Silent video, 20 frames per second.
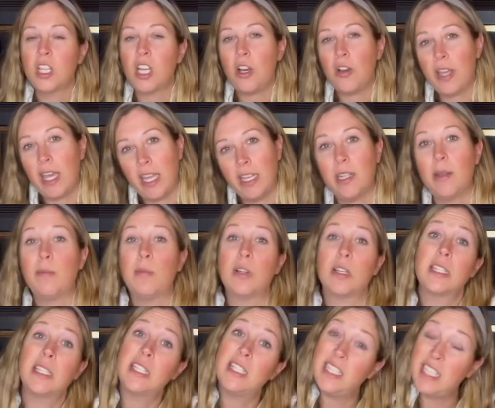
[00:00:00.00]
Okay, number
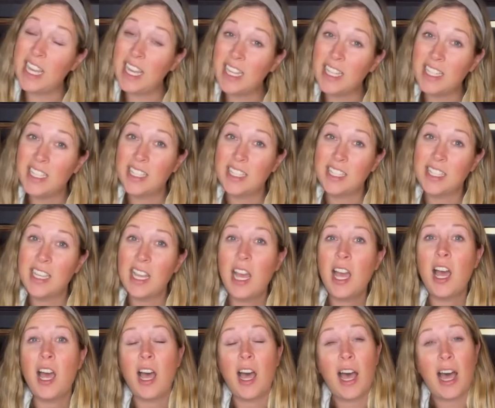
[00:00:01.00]
six,
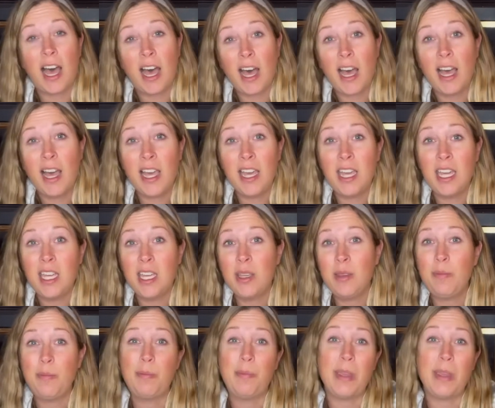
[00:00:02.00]
I